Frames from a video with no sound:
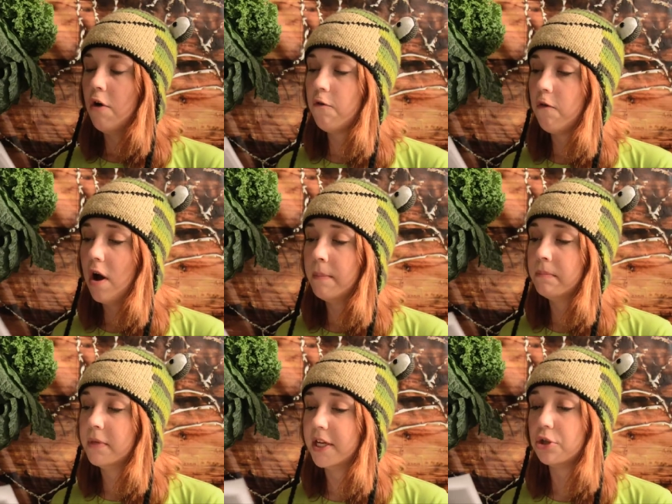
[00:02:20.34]

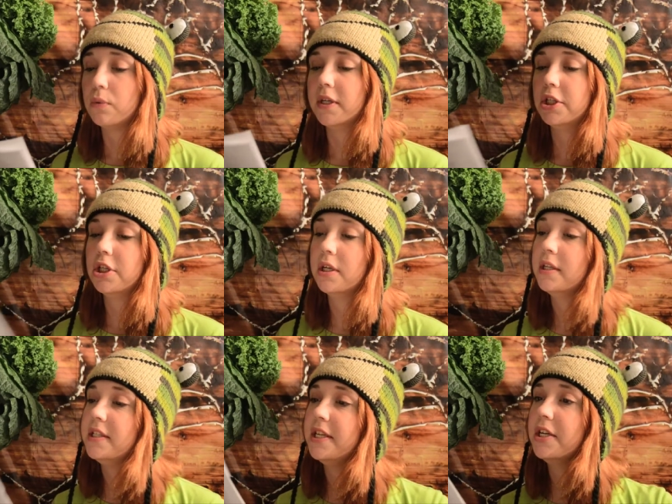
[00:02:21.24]
From Gishwish.
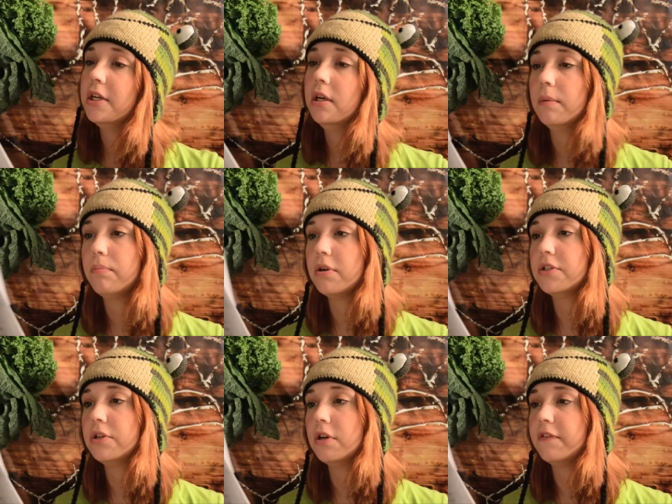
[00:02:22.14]
Dear
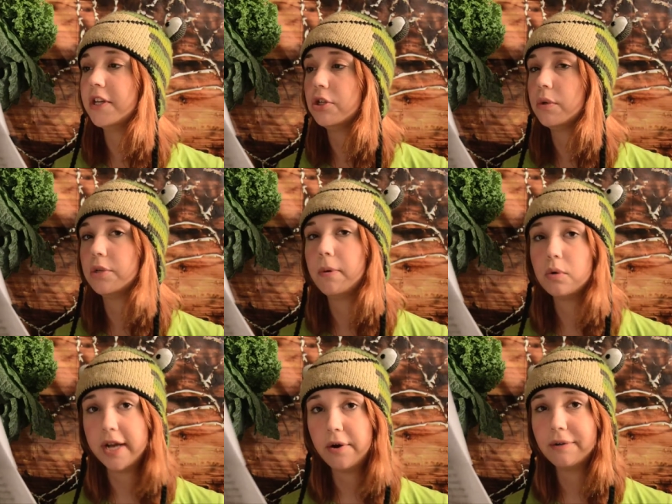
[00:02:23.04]
prisoner of Gishwish
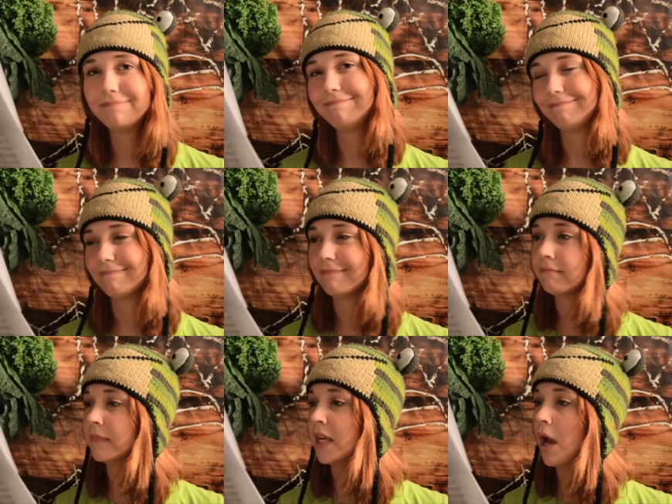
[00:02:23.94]
Boat Tower,
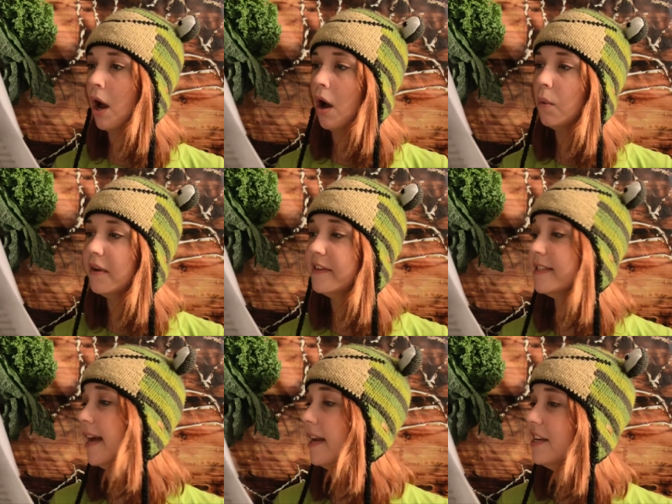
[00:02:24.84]
We've
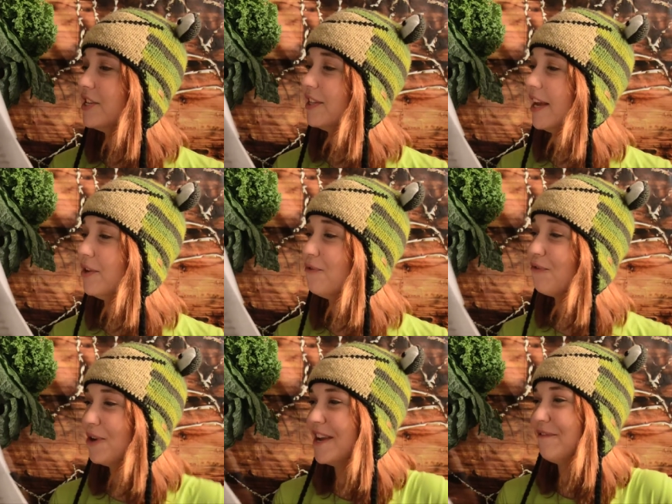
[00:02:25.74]
decided to let you
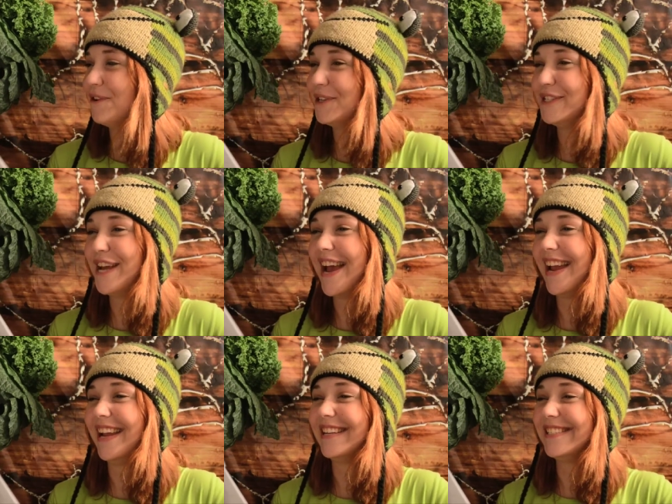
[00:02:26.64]
free for a
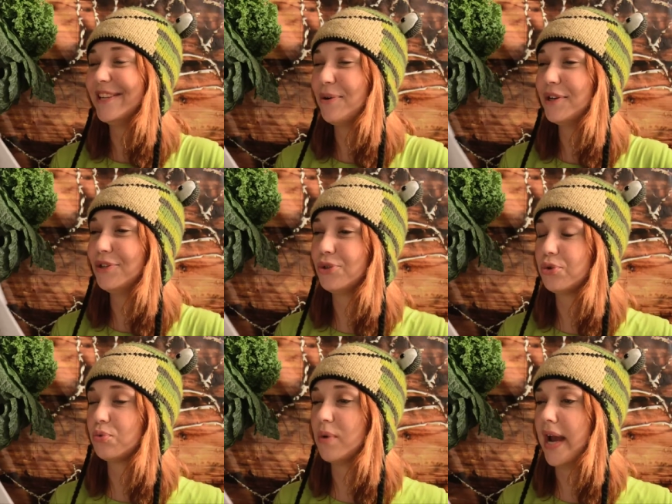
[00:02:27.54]
day to go to
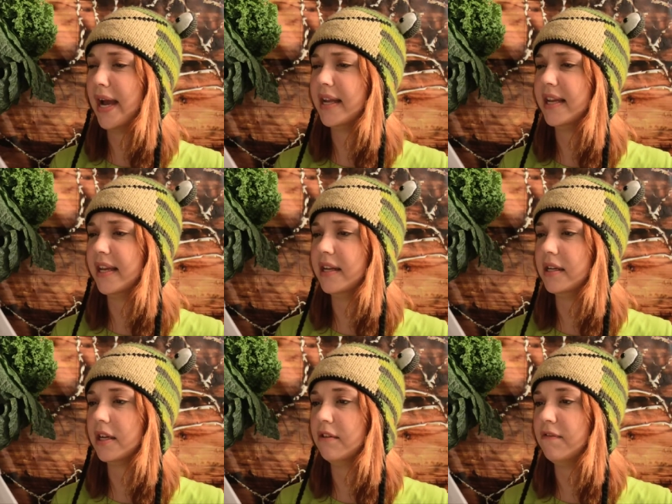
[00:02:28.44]

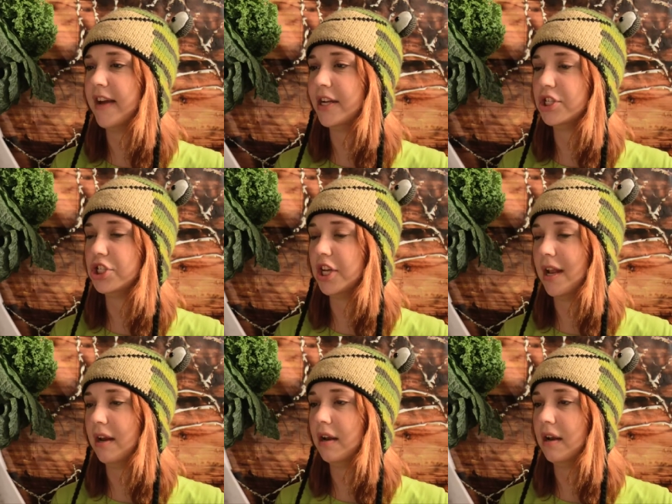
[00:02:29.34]
Dragon Convention